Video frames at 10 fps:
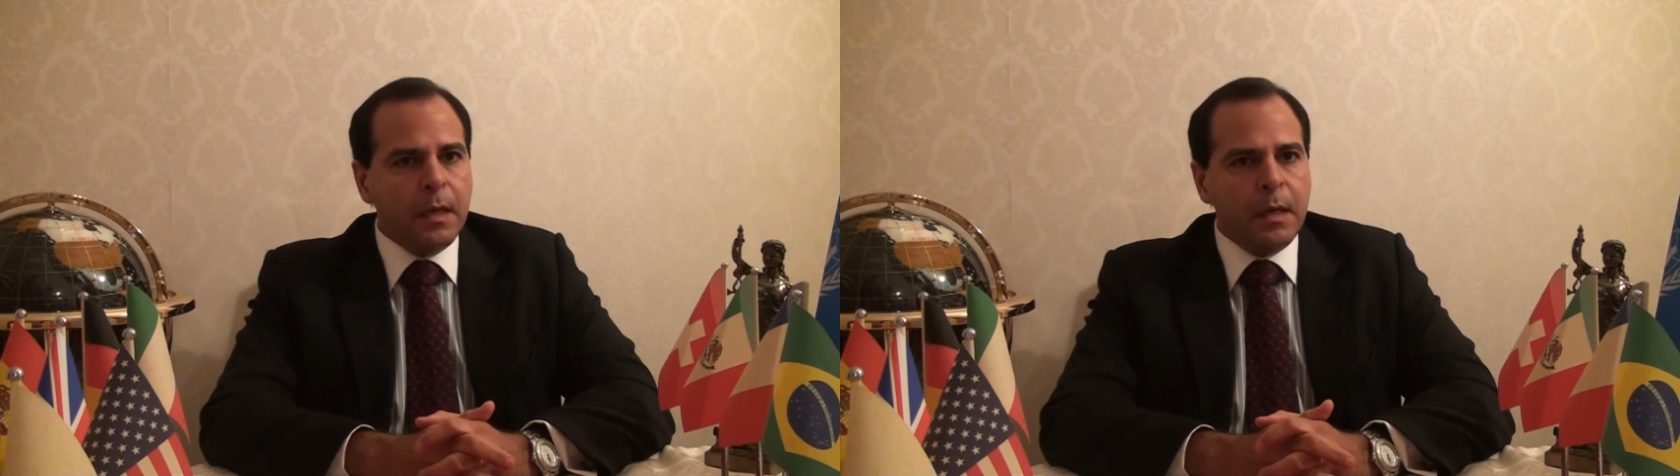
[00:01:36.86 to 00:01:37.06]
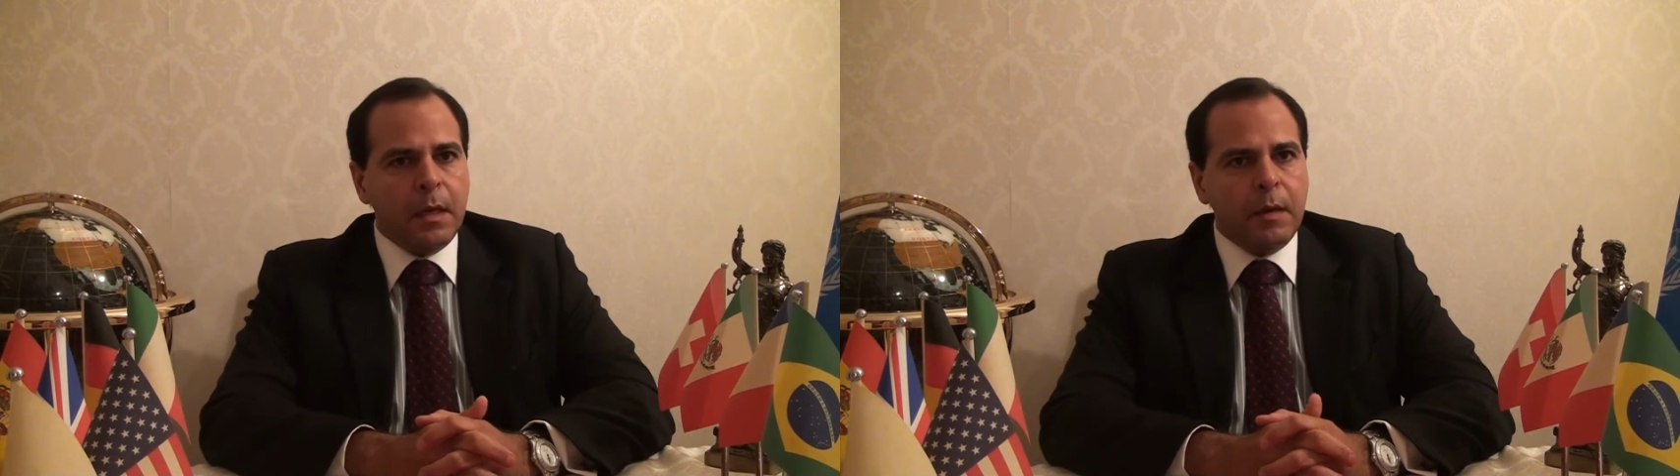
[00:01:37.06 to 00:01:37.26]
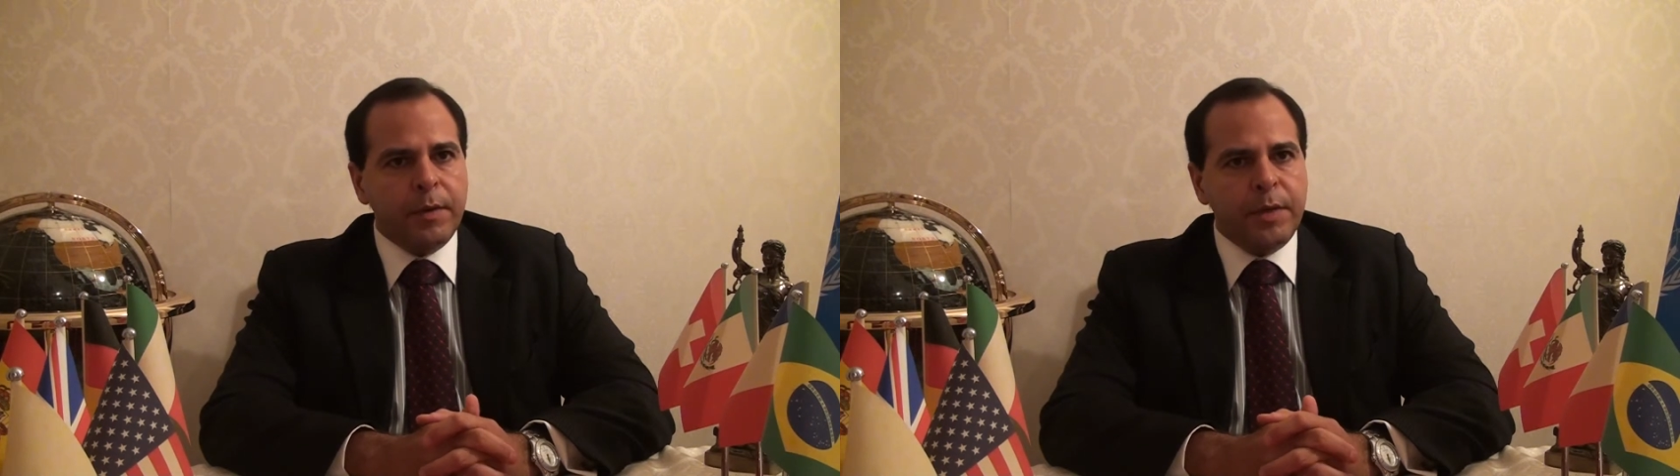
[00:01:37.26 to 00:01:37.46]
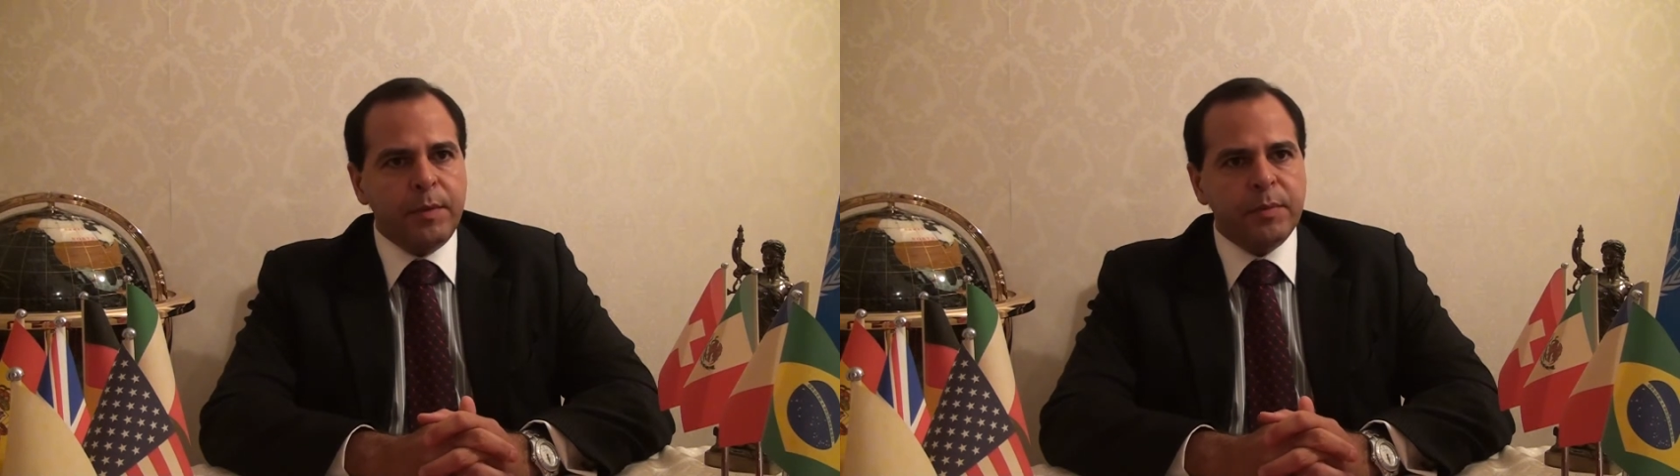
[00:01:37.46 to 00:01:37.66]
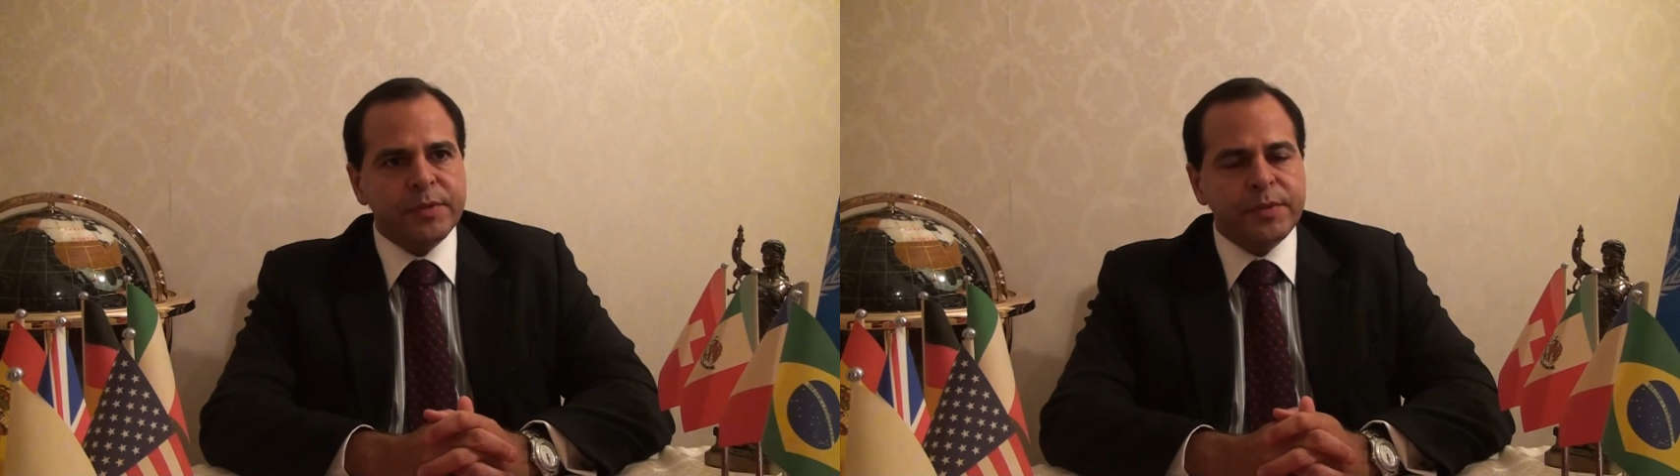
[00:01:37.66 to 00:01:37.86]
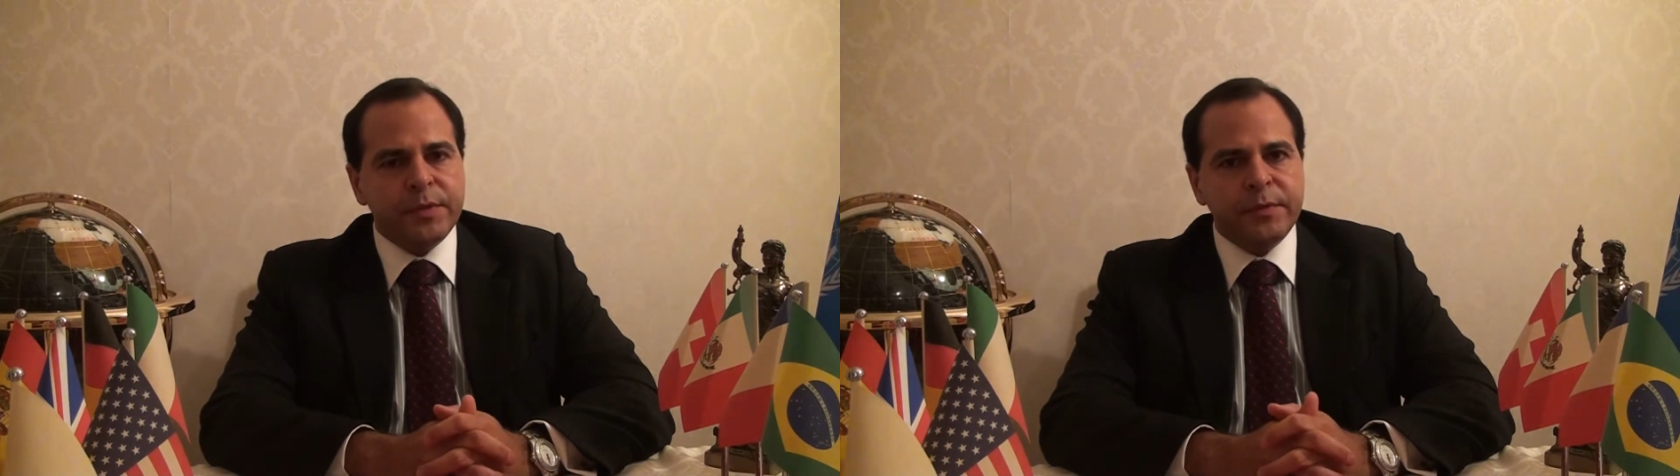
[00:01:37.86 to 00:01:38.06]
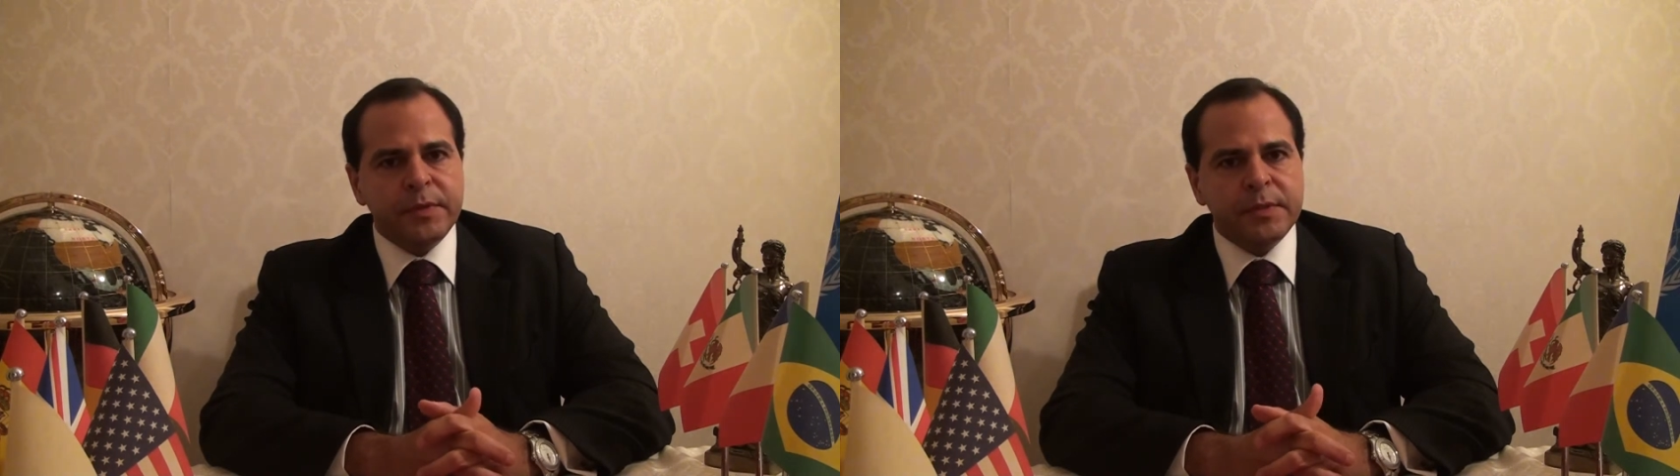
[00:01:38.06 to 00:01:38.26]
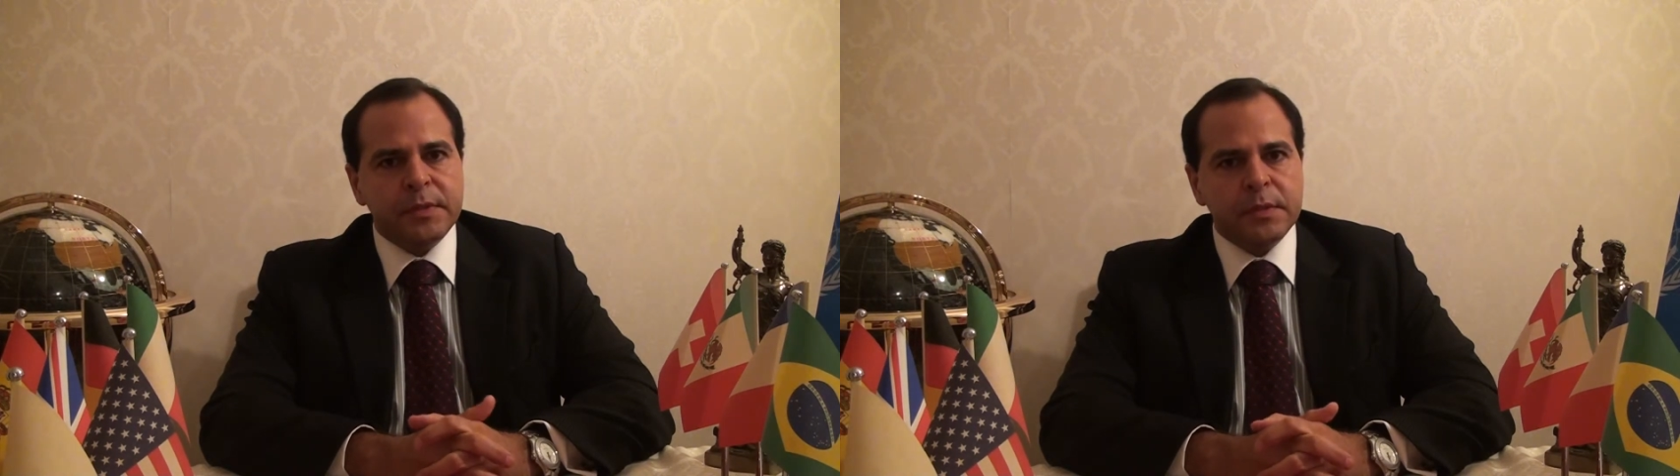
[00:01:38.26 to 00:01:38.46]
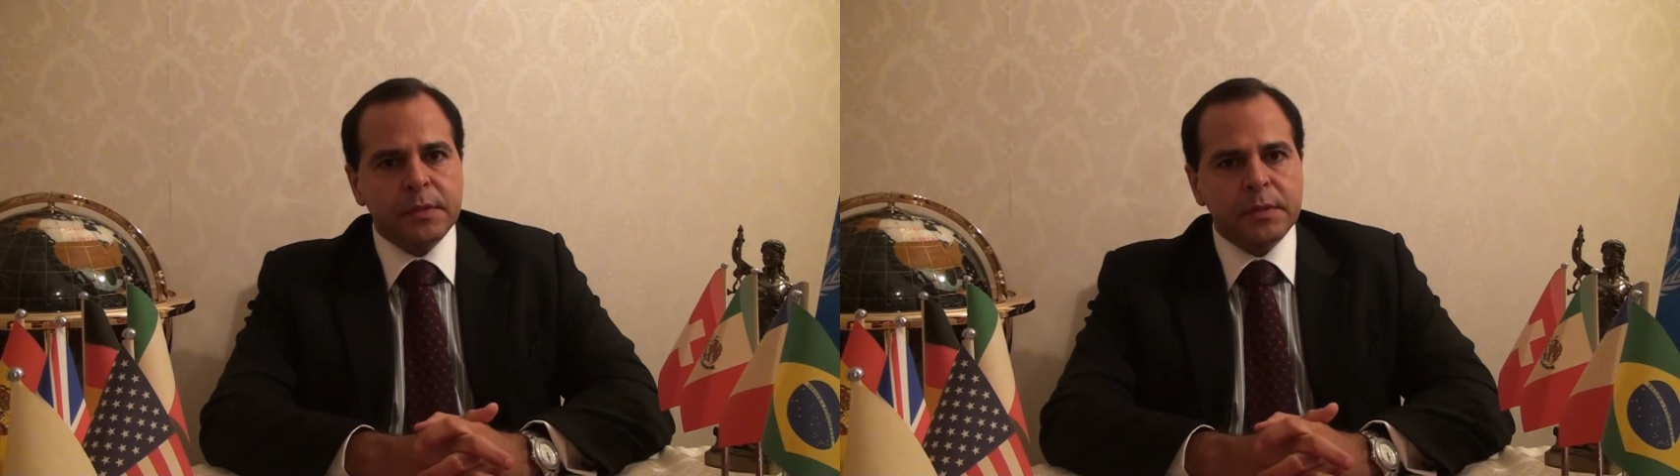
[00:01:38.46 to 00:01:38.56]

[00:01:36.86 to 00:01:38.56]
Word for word: Uh, here in Brazil, it's